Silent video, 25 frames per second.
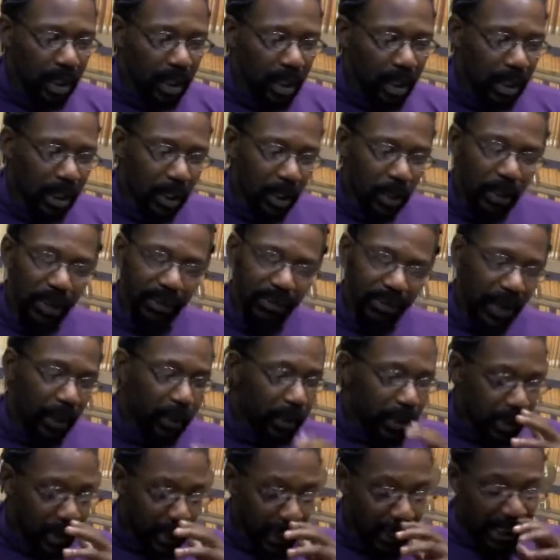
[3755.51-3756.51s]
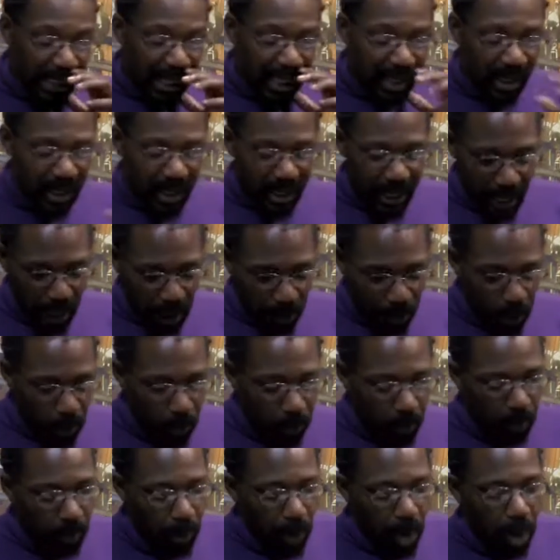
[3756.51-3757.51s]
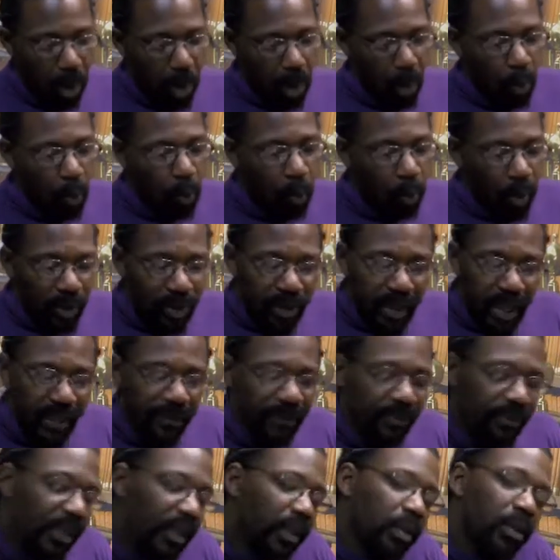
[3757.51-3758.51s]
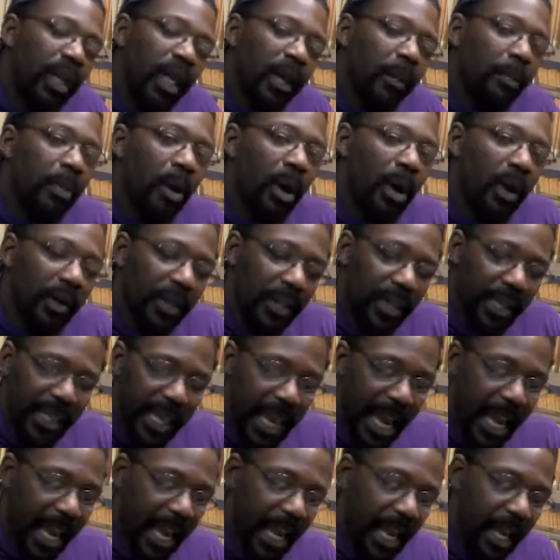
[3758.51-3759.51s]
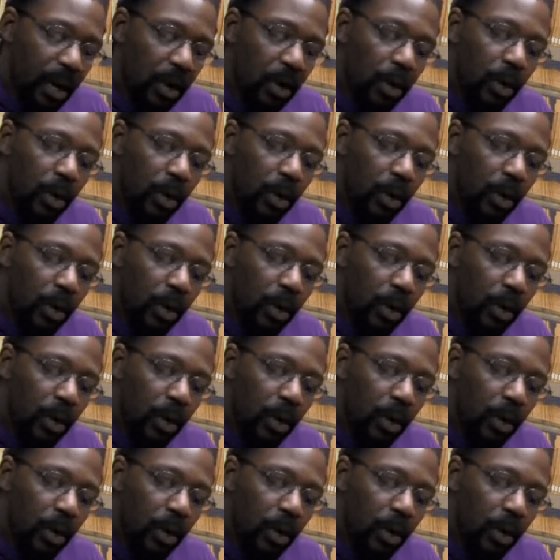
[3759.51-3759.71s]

you know, if they were sitting at the table, would they feel like part of the gang